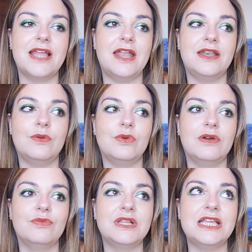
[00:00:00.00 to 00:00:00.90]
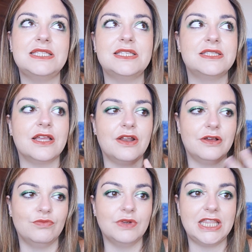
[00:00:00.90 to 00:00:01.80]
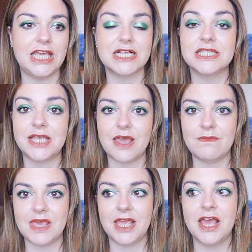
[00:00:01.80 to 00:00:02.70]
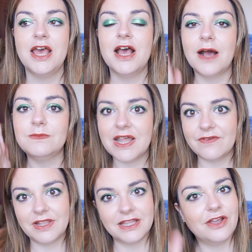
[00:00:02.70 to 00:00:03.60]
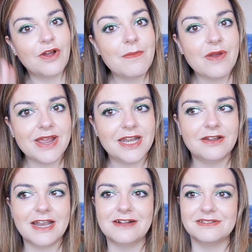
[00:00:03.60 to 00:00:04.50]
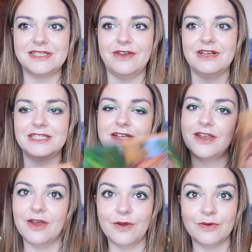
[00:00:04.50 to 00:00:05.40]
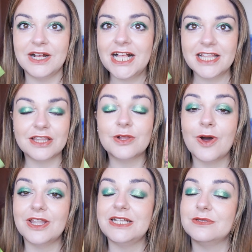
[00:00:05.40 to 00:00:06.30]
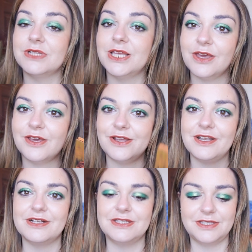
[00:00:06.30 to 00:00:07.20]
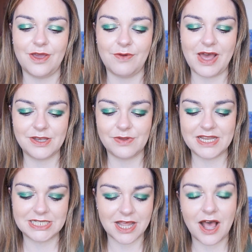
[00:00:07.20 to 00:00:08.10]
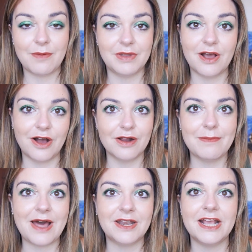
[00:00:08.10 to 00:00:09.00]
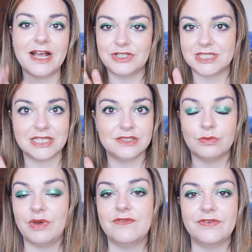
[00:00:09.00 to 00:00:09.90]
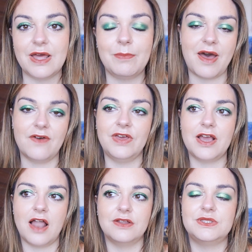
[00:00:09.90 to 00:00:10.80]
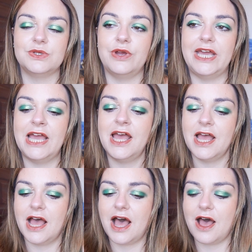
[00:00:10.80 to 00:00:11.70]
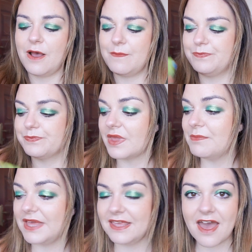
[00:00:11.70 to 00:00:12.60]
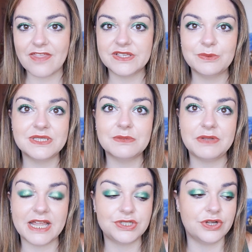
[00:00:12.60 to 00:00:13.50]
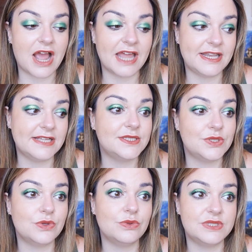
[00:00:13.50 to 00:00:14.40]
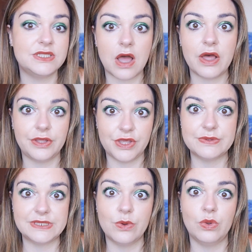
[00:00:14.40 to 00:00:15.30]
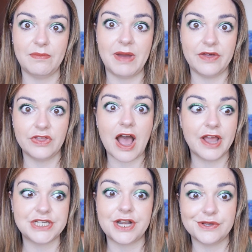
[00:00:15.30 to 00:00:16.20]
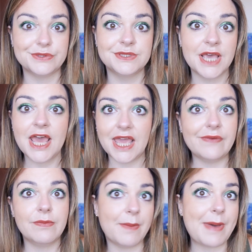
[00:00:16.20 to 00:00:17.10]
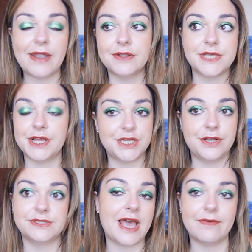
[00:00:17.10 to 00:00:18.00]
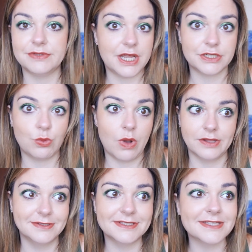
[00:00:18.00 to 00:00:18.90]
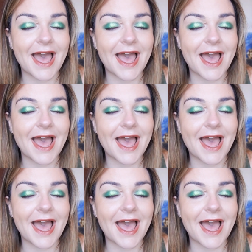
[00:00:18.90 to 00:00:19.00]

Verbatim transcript: and releases that really excite me, I'm definitely, they're on my radar now. So because I know that the quality is really good, so I don't need to hum and R ah about it. I just need to wait for that perfect color story. Um, but yeah, this was a pleasure. I need to start using all of my other eyeshadows. Even my Panda's eyeshadows I haven't touched once.